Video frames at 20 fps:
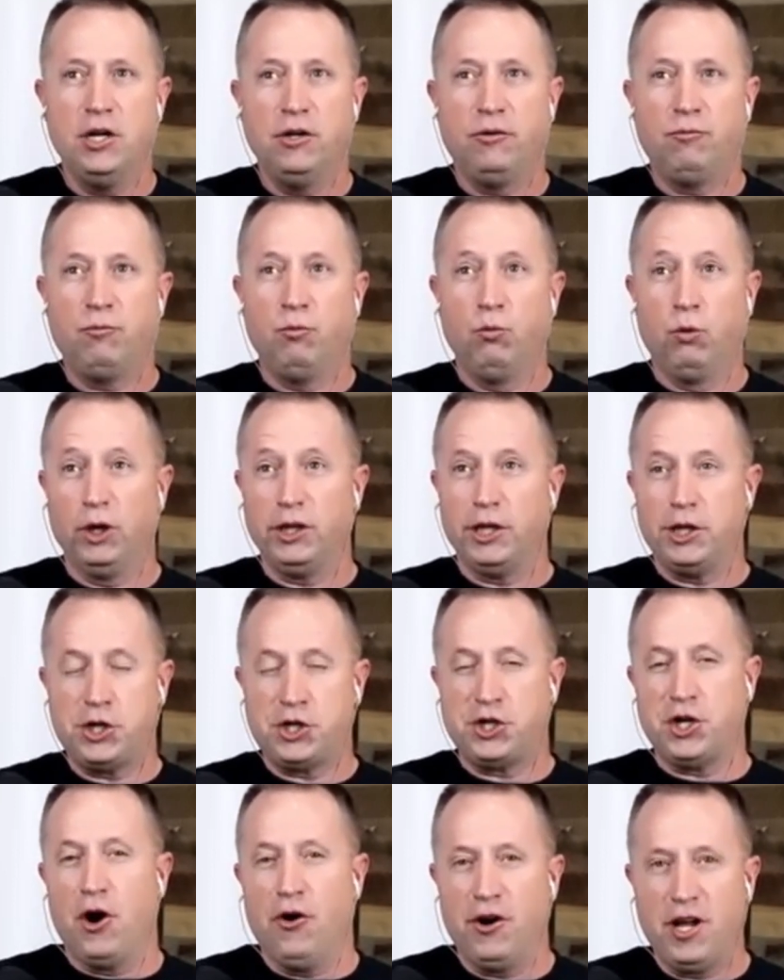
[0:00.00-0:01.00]
really
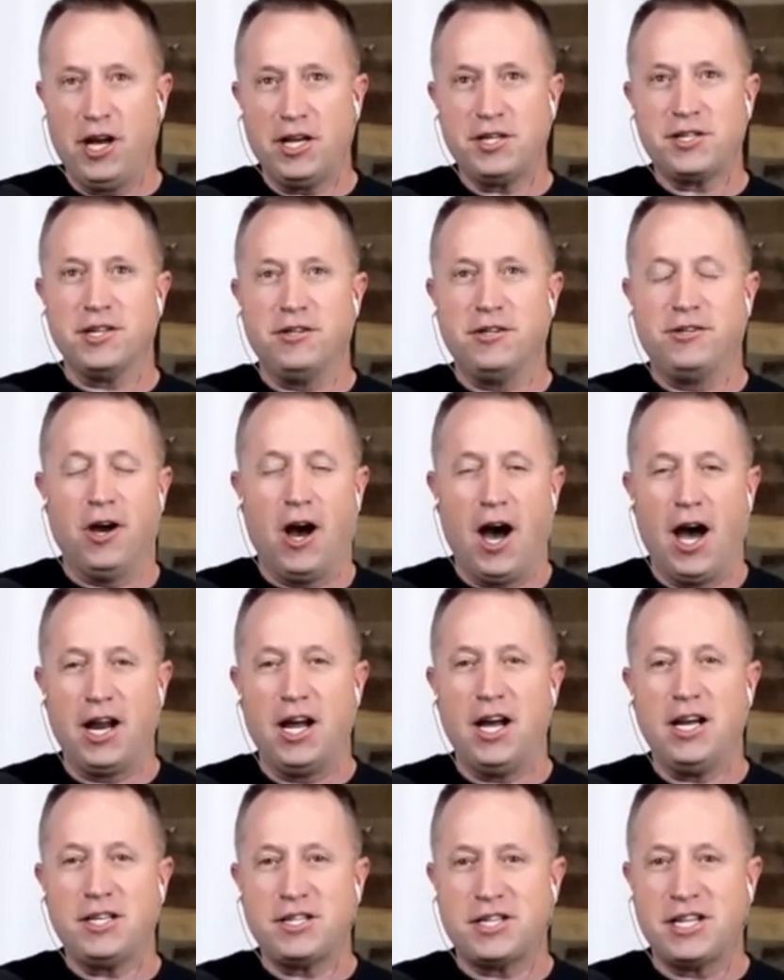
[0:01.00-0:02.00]
showed us and taught
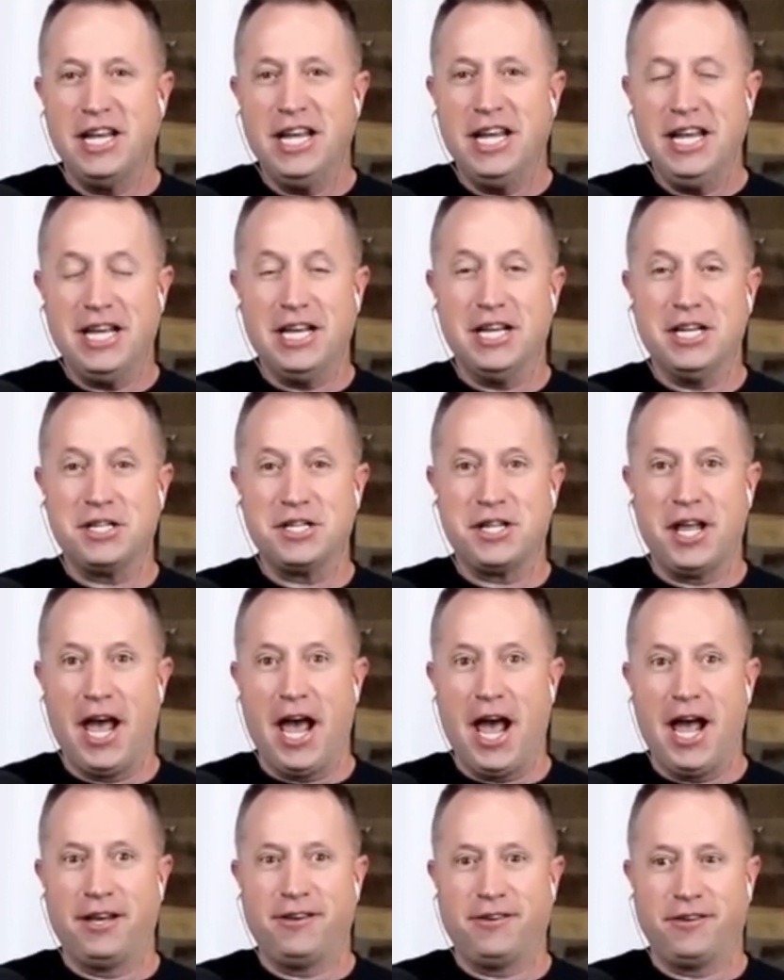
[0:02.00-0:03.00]
us is that